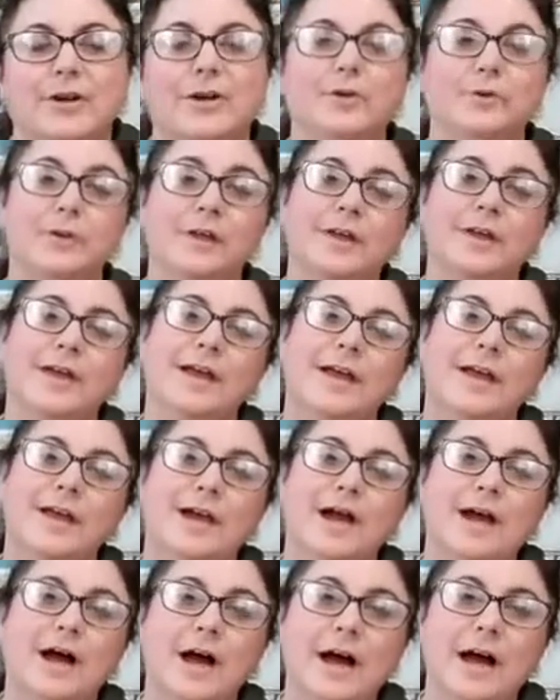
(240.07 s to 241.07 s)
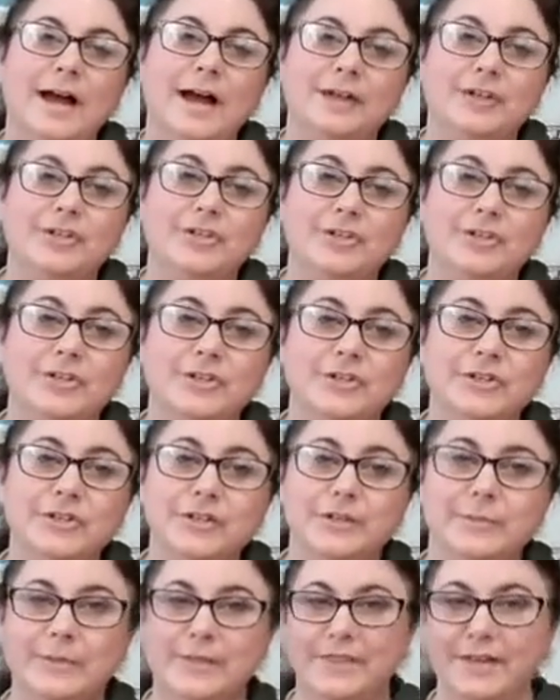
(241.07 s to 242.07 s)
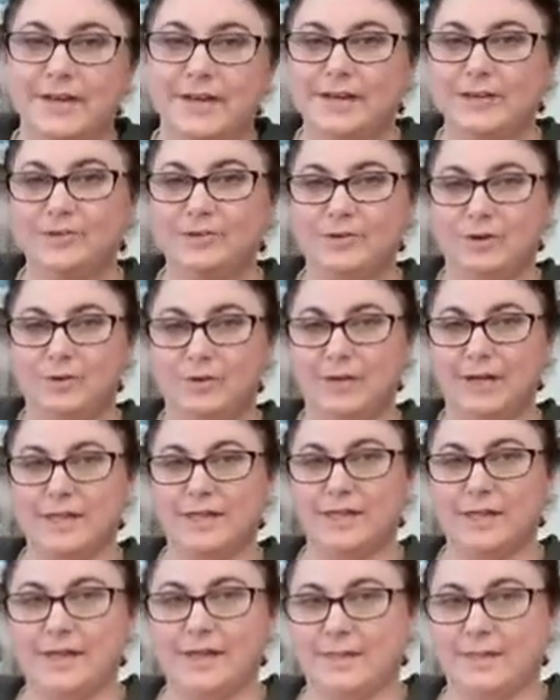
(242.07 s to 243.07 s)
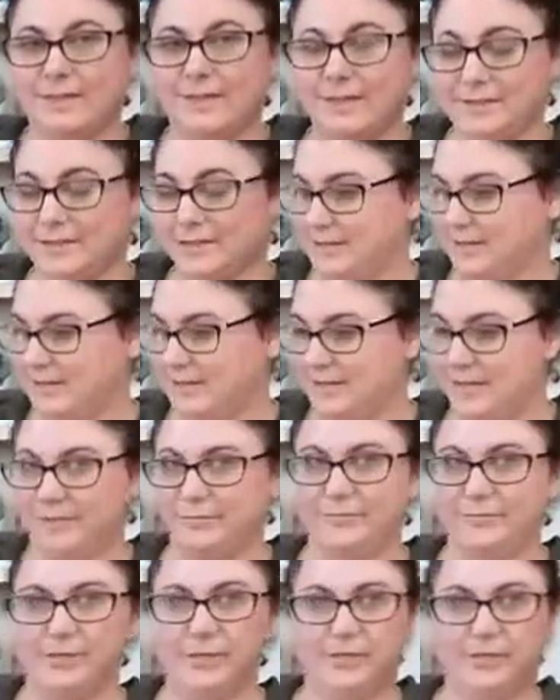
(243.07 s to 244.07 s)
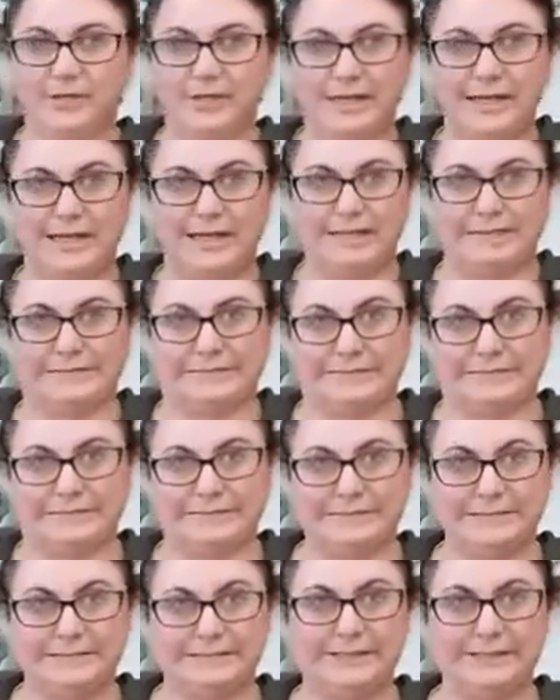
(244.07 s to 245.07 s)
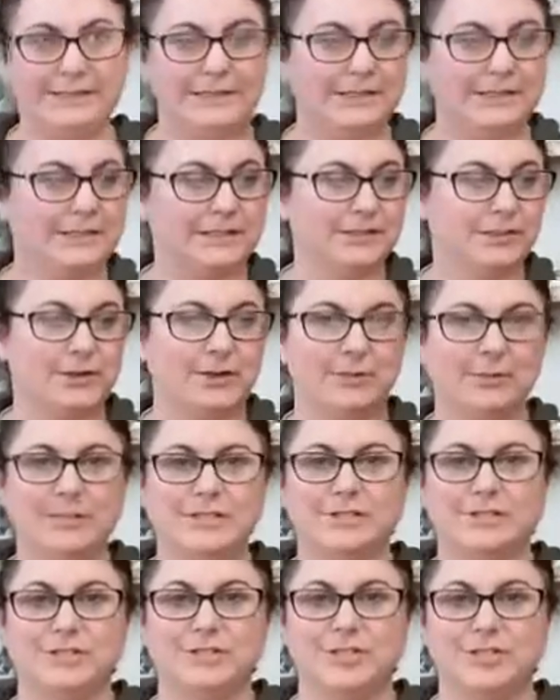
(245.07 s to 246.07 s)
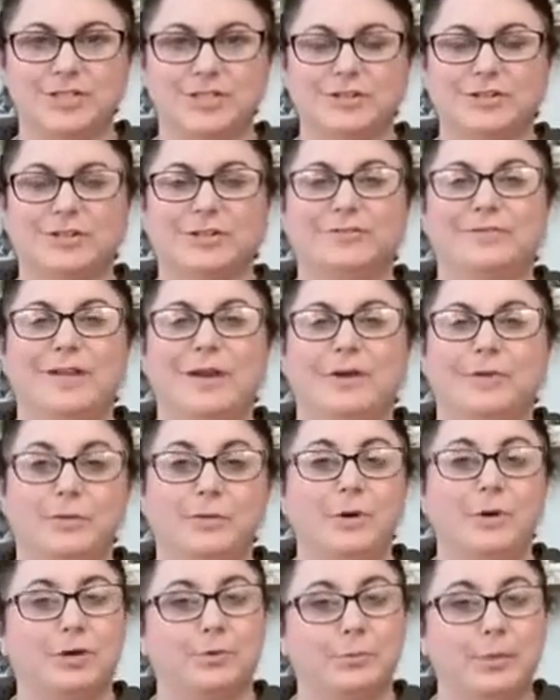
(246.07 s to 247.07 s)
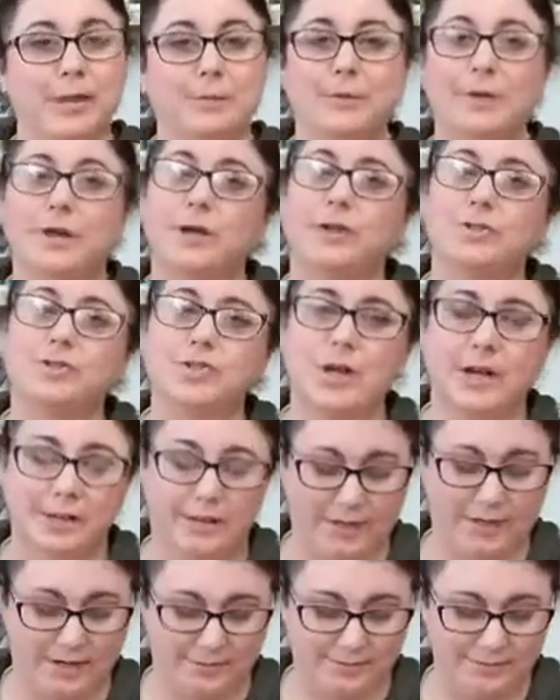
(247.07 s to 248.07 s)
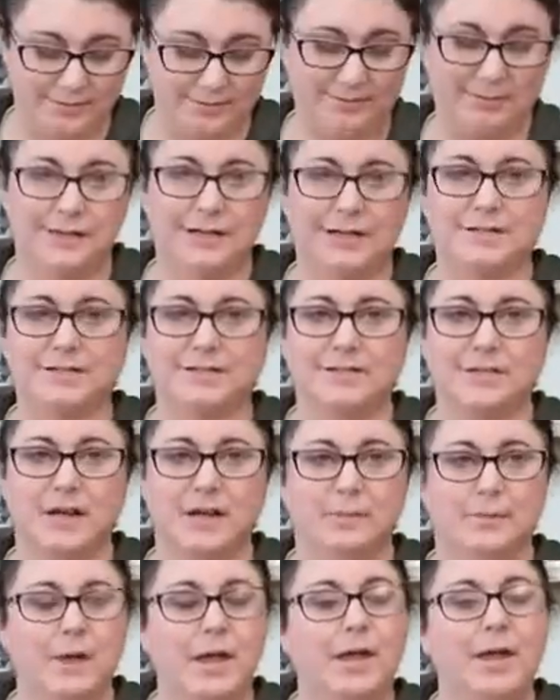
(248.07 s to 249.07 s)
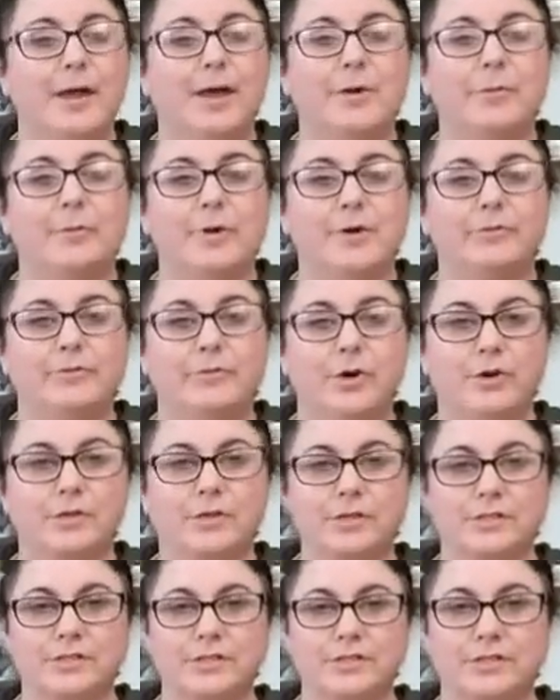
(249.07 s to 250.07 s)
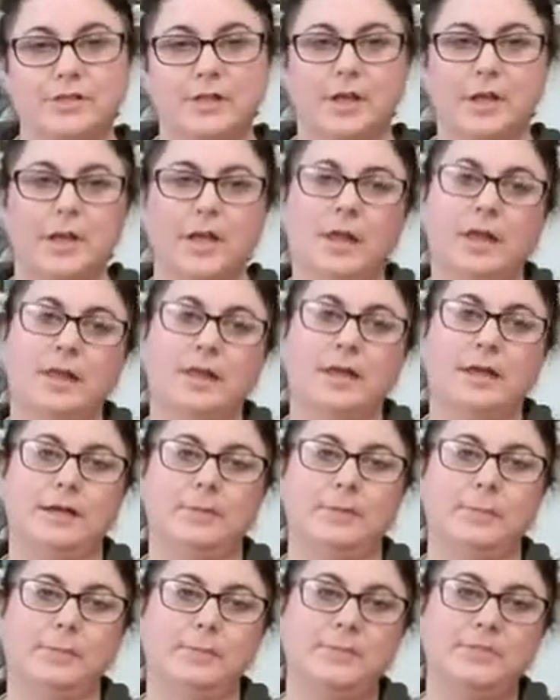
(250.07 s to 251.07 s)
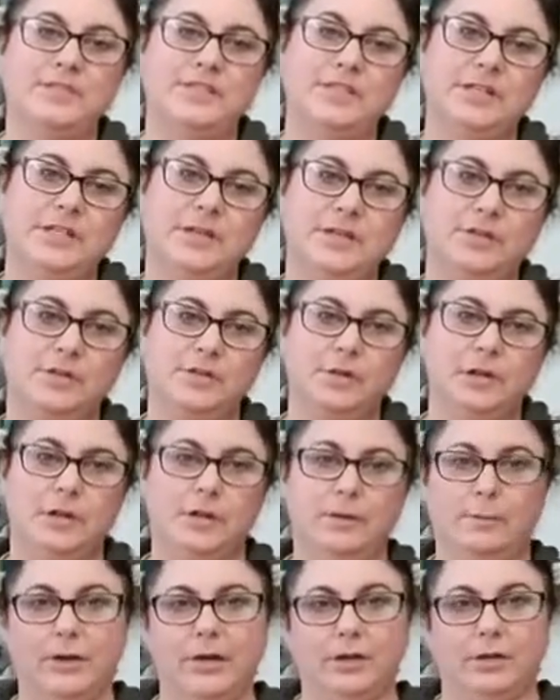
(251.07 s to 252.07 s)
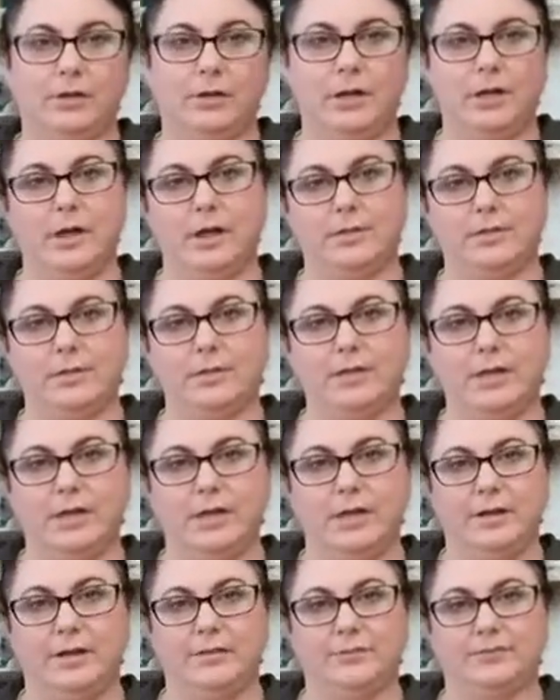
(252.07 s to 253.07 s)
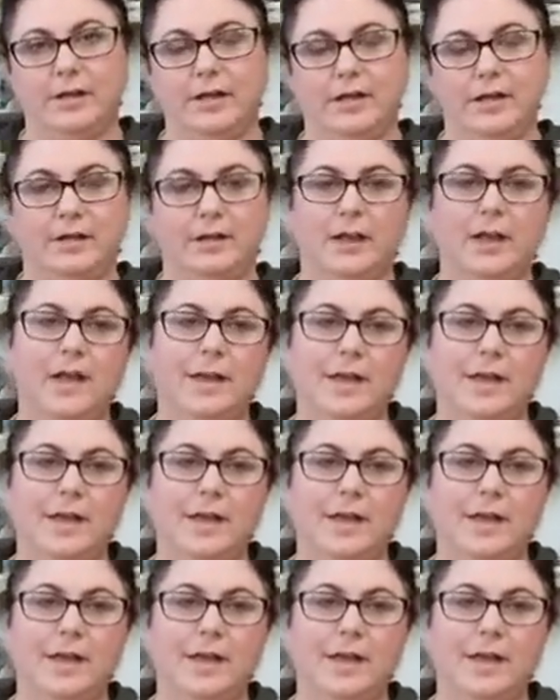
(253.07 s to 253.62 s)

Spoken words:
Oh, I could, but then you don't get like this stuff. You only get this. So I wasn't sure if that would work. Maybe I'll try that next time. My phone is like teetering barely on the thing, and if I